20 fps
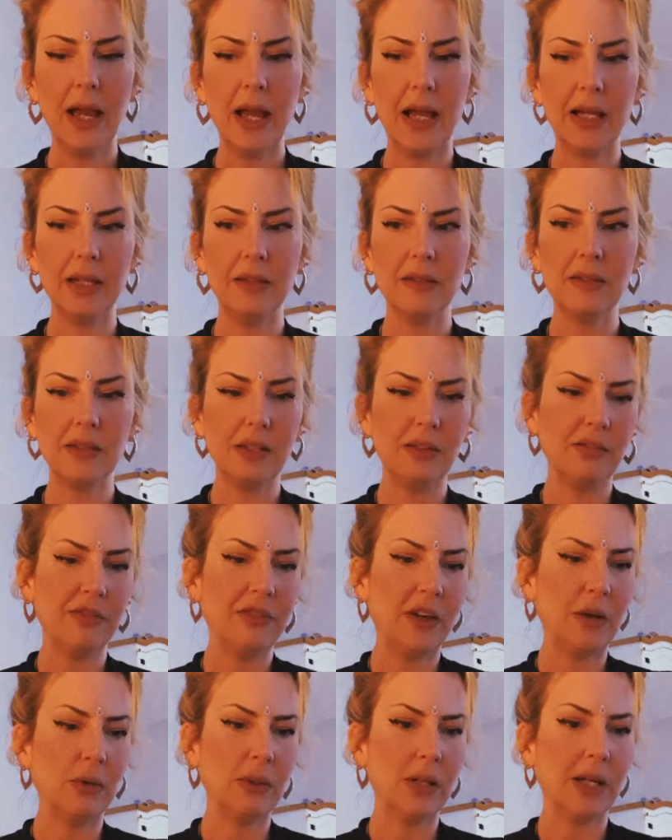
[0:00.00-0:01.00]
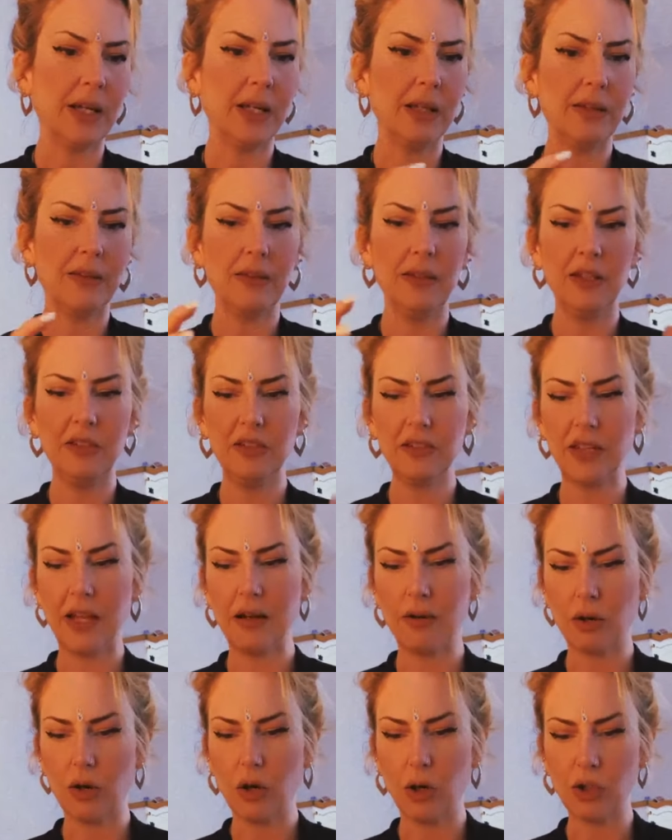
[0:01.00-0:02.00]
And it felt like this
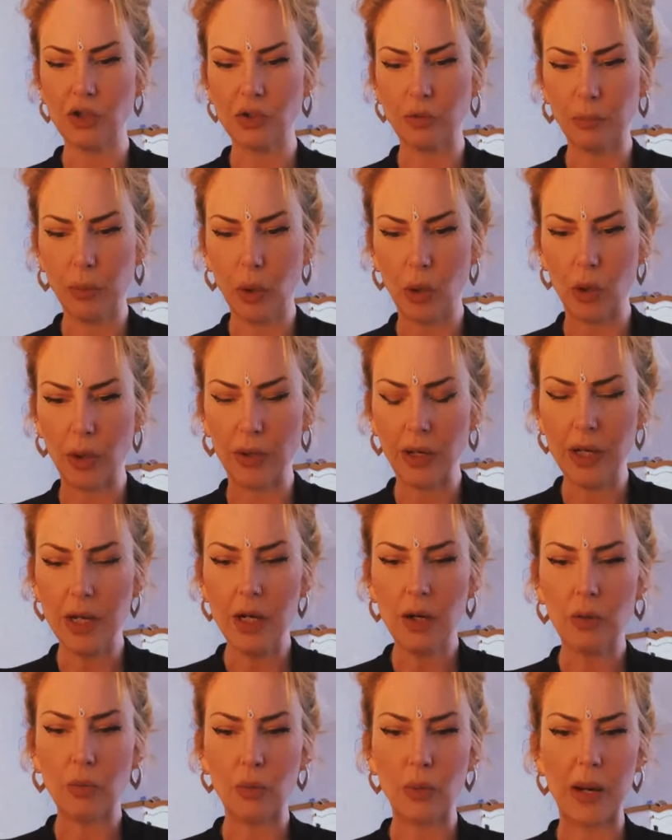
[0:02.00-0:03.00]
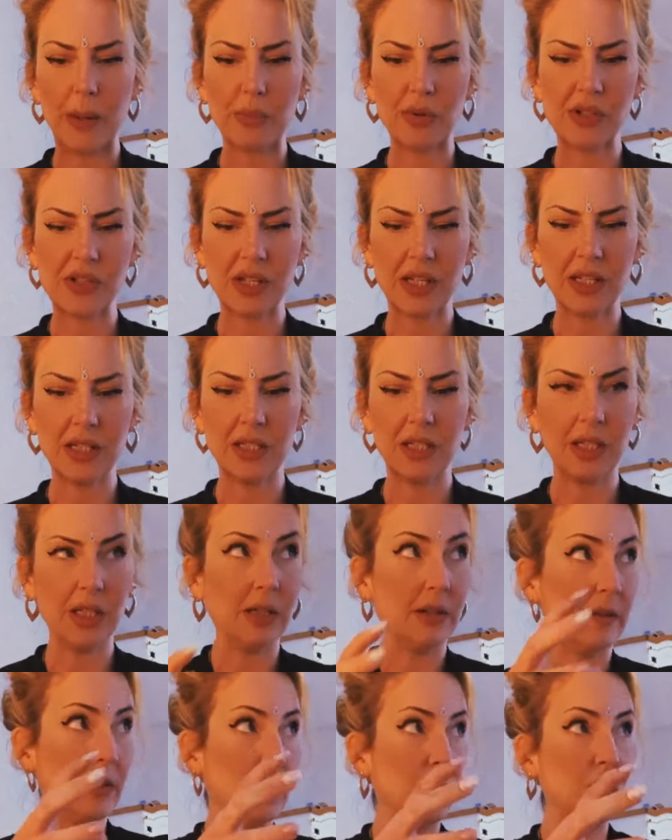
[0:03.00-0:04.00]
terracotta pot
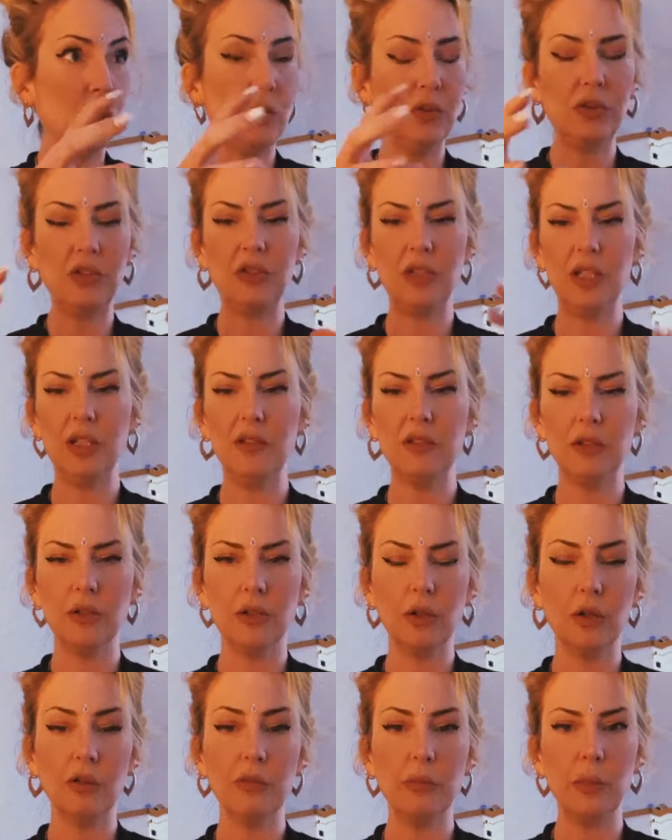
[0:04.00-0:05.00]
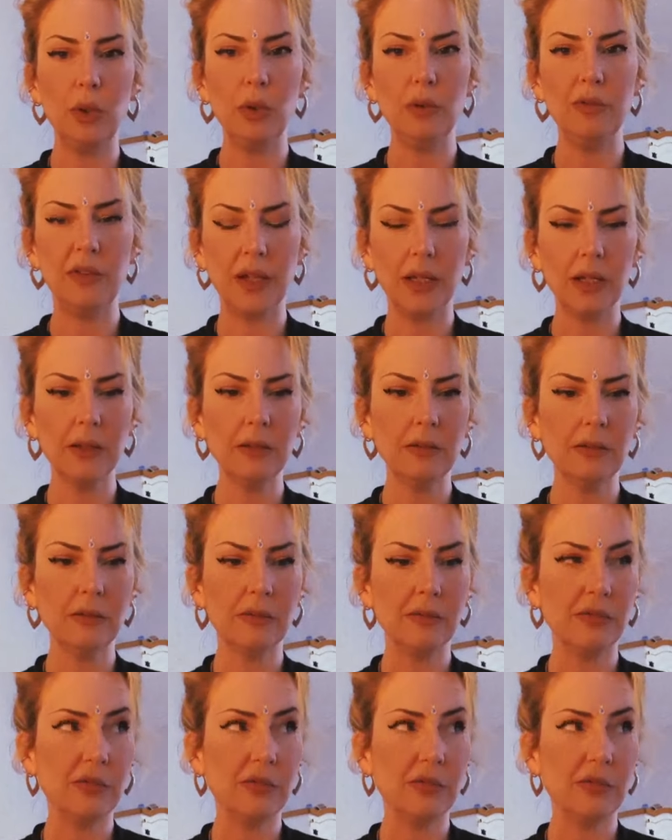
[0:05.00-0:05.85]
represented the new season of moving,